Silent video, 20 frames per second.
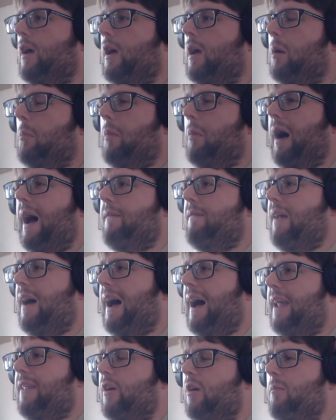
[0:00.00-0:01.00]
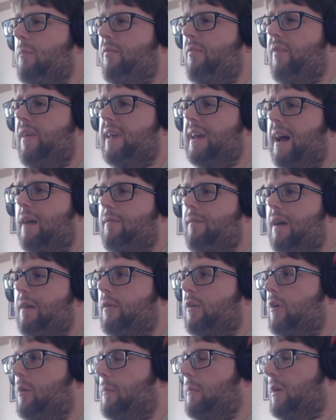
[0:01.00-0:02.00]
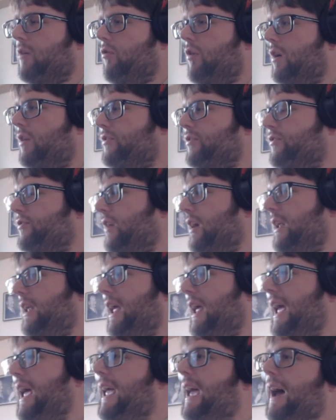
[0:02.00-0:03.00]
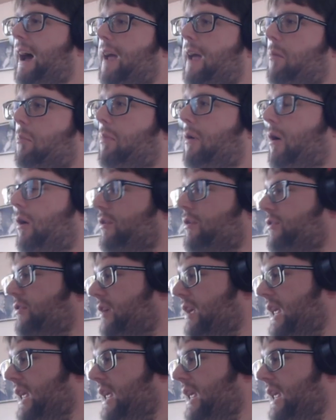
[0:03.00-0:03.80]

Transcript: But I don't think I've ever come across an AI bot.